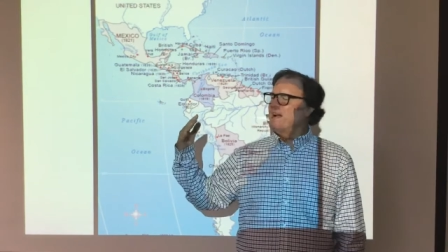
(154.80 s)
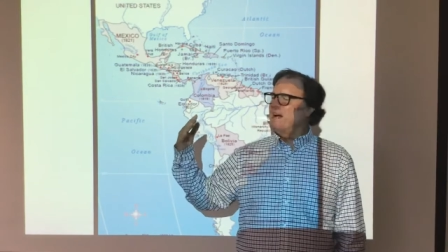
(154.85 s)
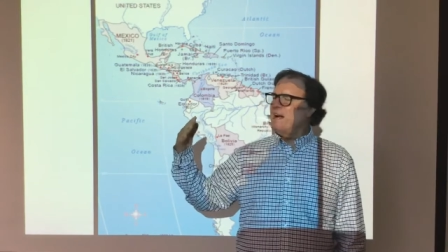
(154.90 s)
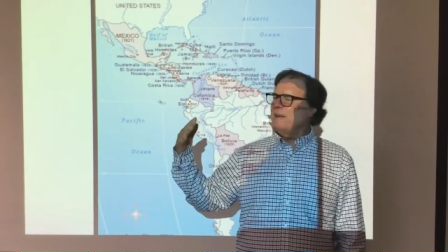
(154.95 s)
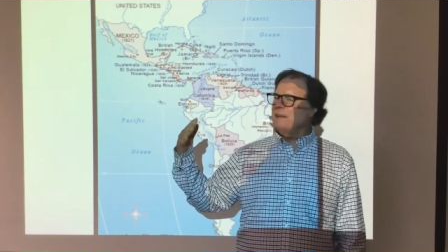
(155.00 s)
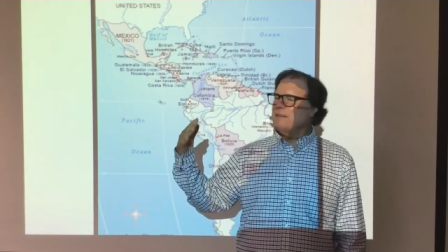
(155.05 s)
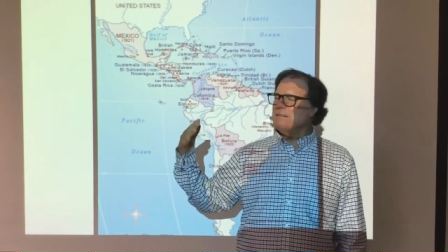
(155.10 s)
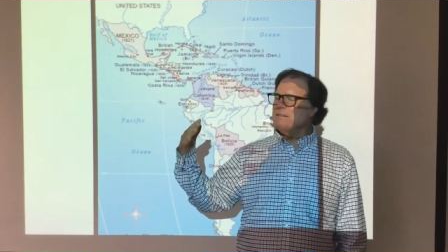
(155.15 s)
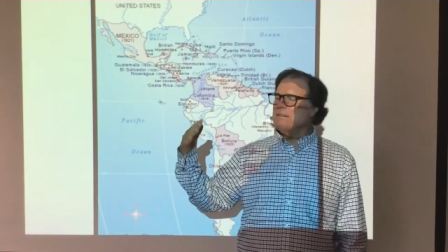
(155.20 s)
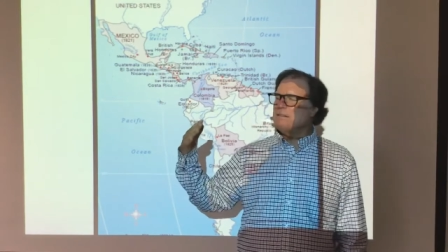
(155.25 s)
I
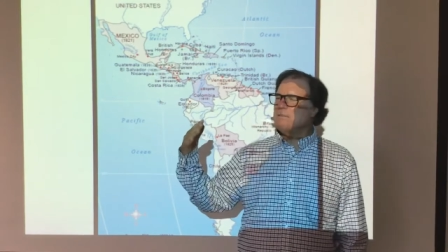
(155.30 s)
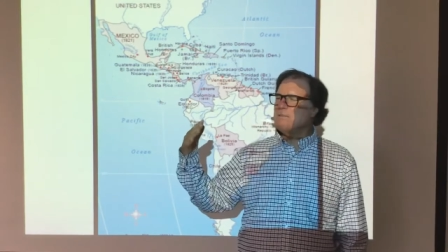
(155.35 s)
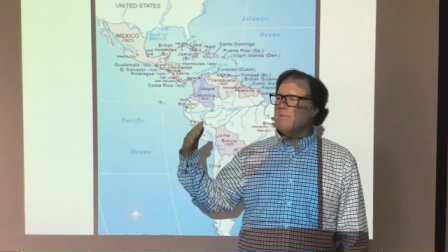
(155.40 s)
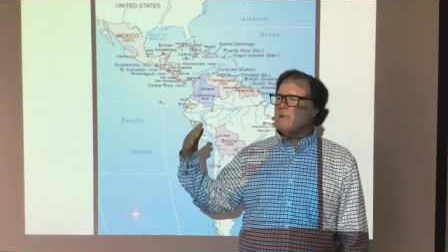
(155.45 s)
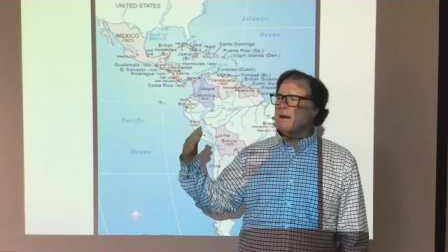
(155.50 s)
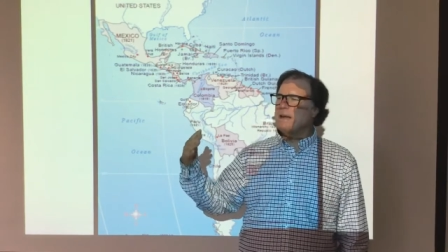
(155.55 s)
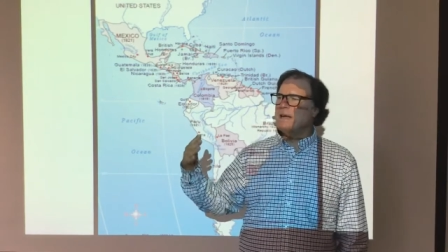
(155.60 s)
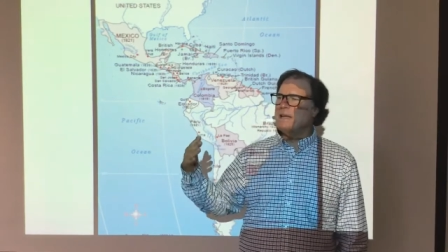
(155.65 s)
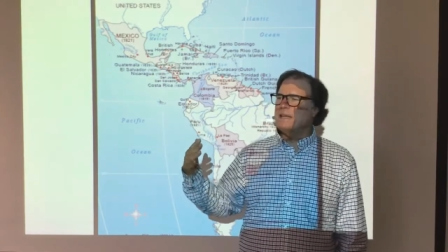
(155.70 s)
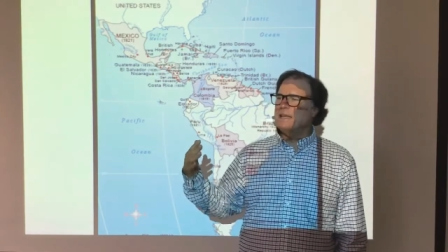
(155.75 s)
don't know
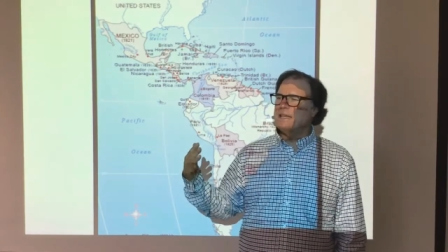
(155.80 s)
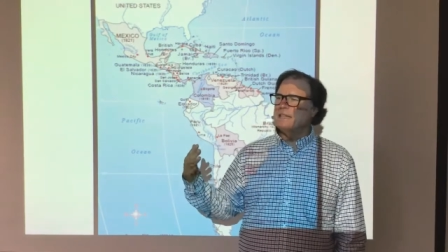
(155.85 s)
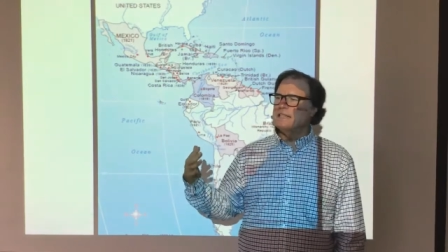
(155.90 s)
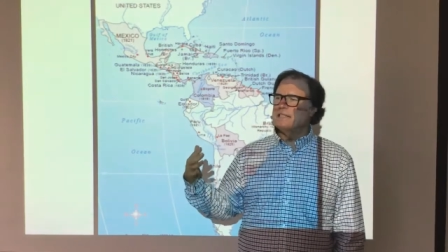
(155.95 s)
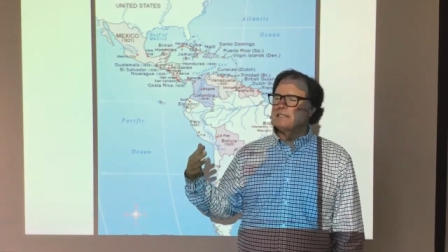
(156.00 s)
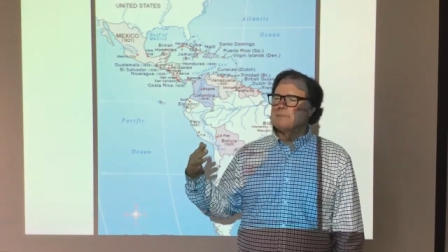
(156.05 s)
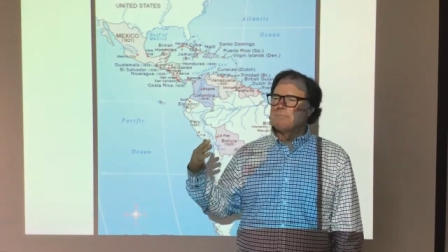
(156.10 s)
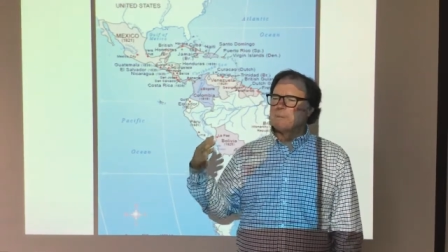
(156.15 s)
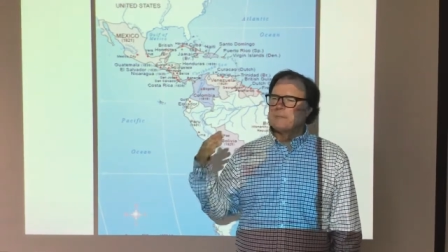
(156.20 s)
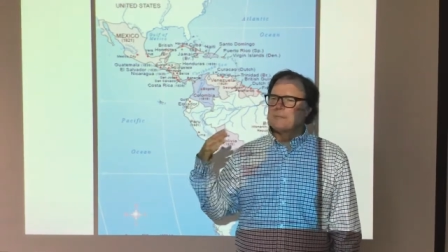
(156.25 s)
why it
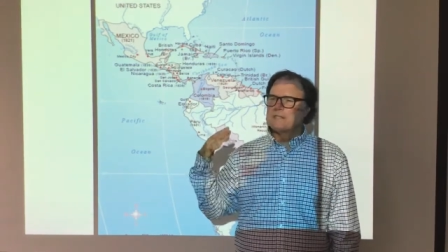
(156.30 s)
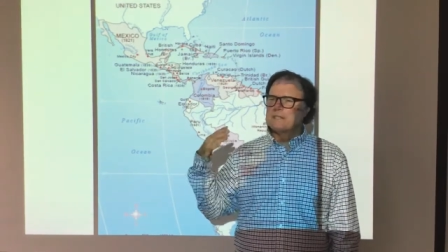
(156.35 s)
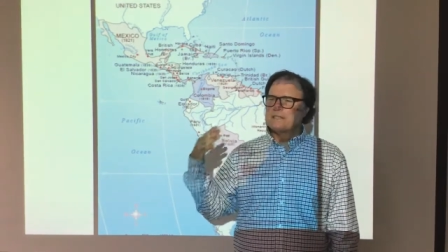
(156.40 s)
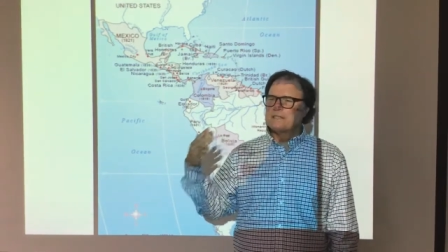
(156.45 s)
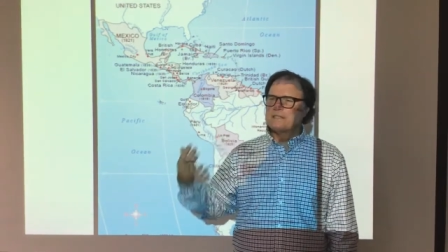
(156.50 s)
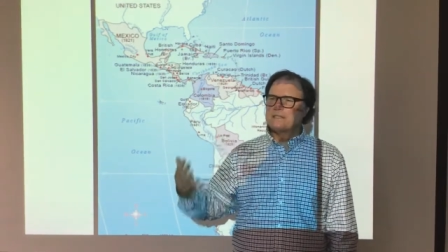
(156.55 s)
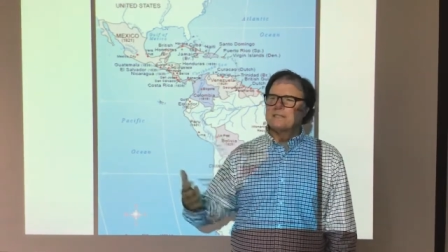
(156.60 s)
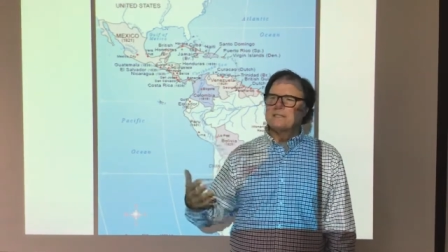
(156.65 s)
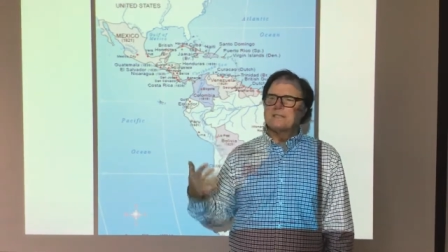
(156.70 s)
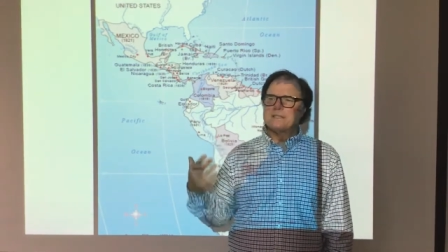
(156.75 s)
is, but there's
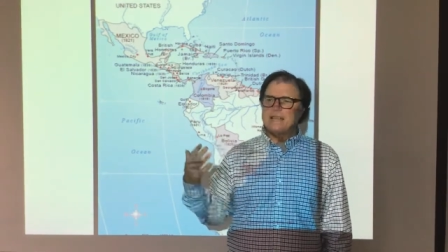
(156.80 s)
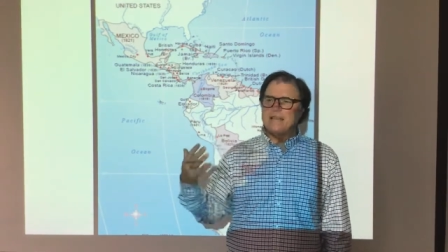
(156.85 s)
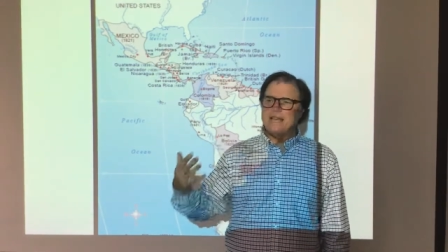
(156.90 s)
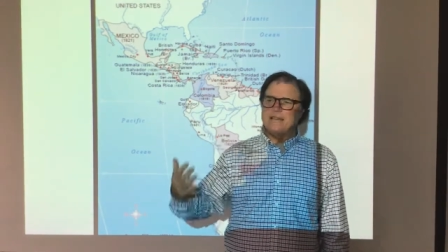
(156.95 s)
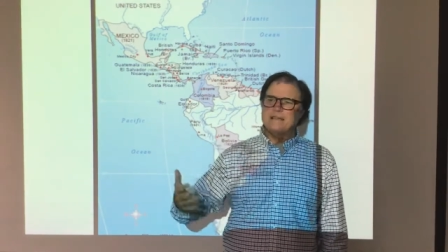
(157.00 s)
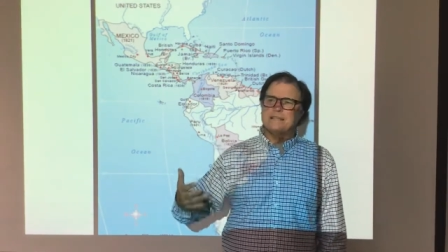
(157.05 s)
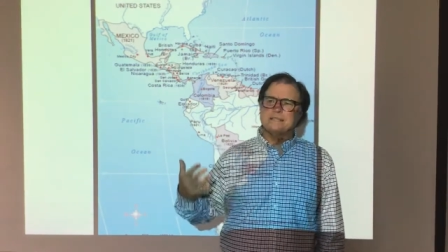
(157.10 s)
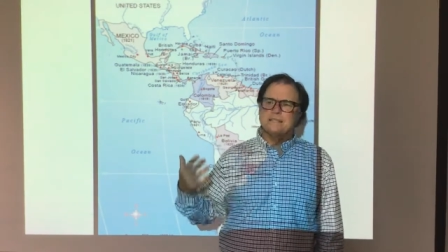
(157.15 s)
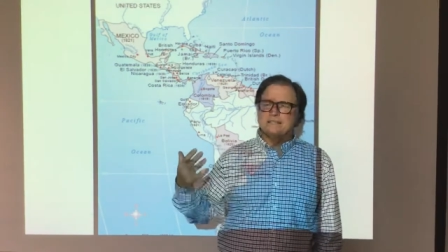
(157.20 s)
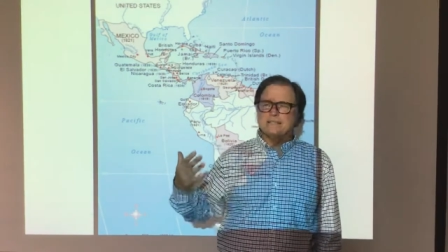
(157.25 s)
this
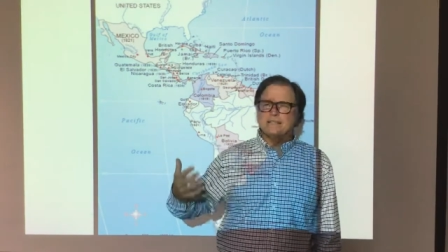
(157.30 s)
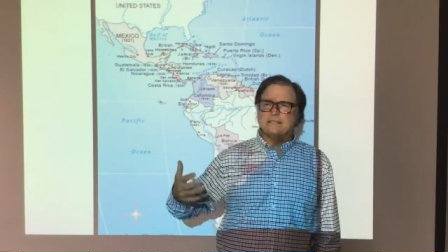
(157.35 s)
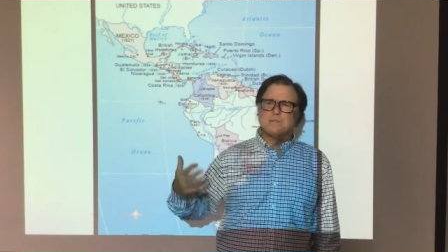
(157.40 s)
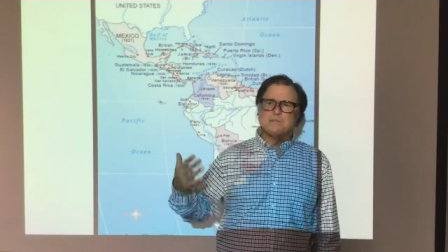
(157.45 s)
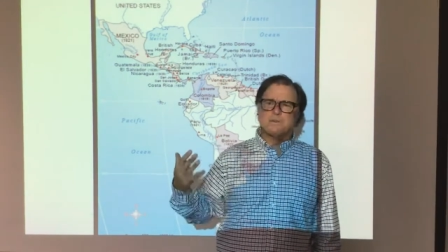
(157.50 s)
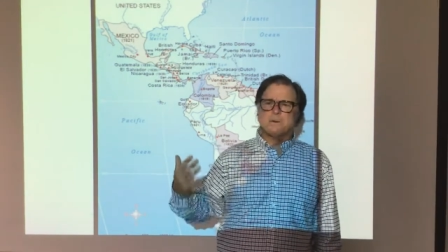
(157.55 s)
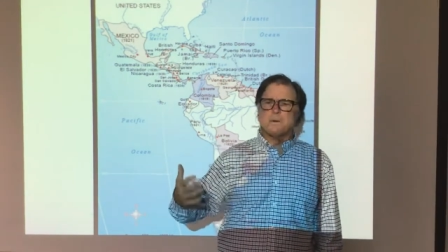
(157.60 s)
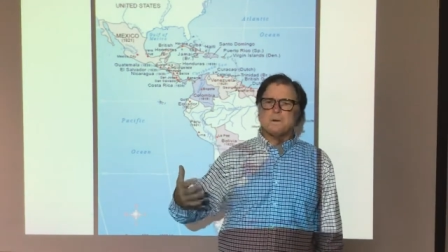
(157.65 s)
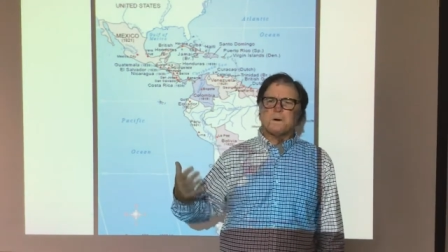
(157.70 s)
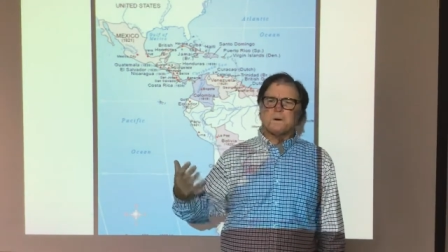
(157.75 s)
tendency
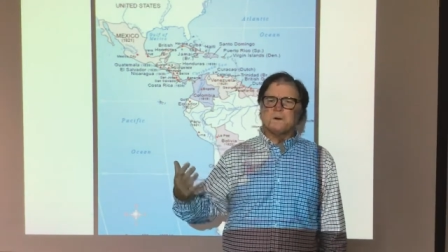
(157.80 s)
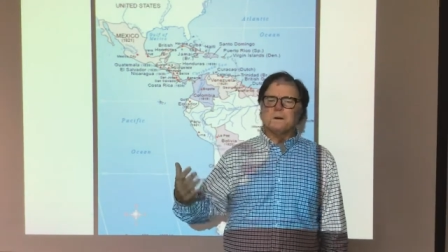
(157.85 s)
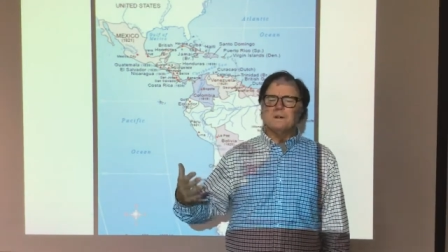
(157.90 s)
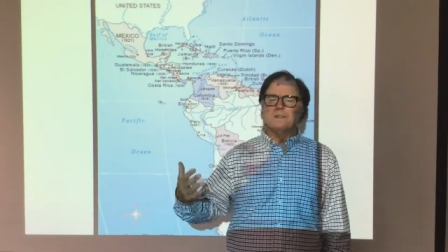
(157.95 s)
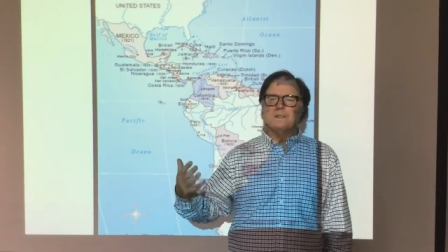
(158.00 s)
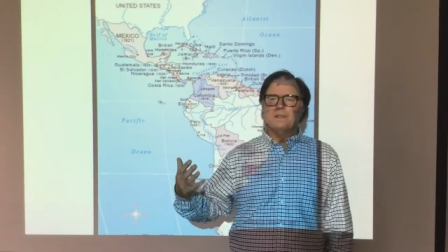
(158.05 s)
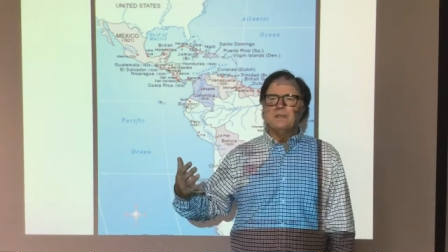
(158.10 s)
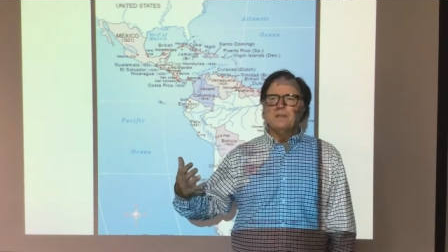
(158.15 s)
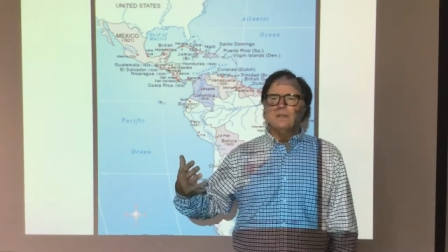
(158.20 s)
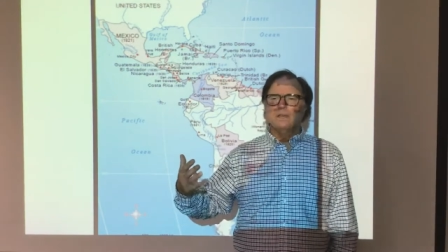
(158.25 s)
toward